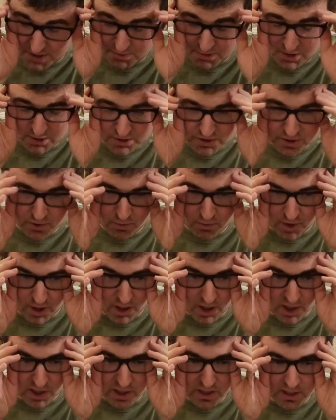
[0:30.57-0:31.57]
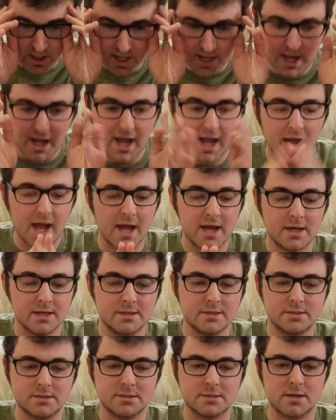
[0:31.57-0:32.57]
the blokes at work
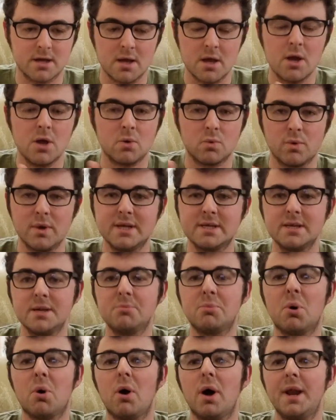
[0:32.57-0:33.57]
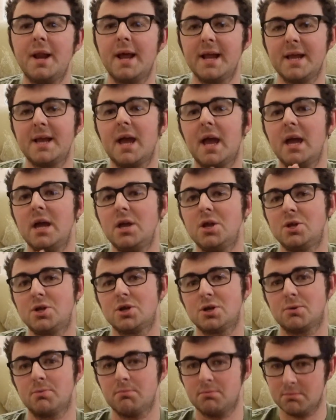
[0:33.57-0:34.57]
has recently bought an
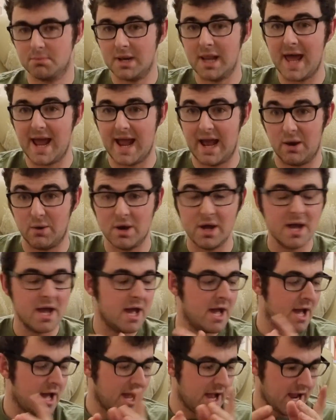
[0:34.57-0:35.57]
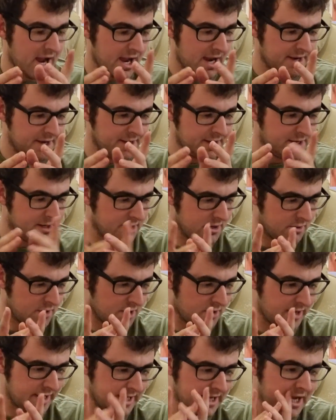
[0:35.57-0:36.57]
N-Gauge layout. And you know
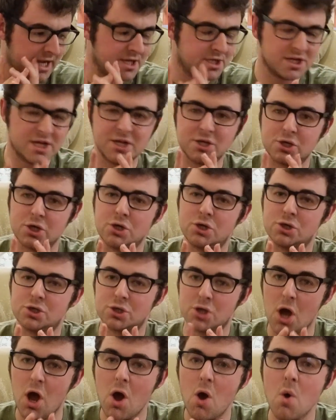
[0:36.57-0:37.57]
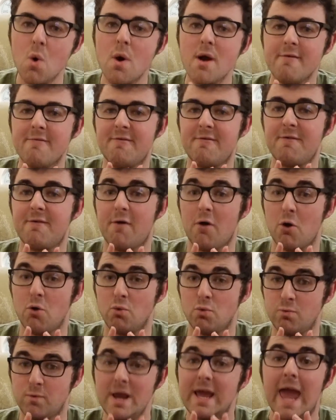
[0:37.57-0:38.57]
how N-Gauge is so
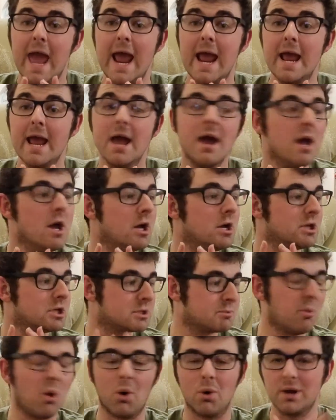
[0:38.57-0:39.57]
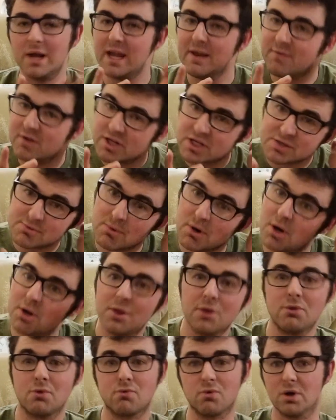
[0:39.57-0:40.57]
freaking small, even smaller
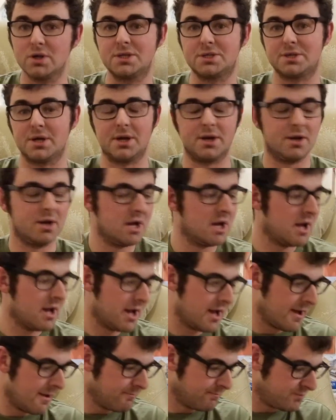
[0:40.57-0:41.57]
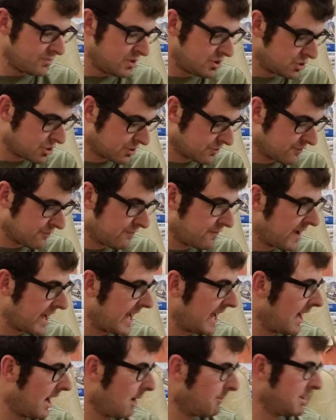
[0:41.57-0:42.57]
than the Ruston. You could
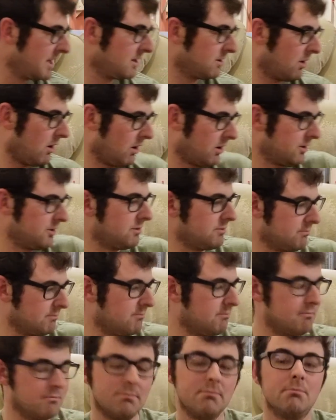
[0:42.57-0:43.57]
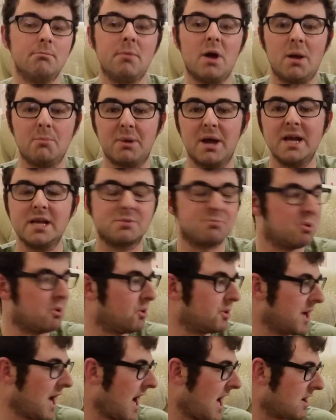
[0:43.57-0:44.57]
fit, on my
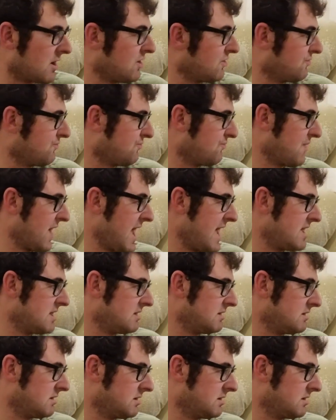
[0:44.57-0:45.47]
baseboard, I could fit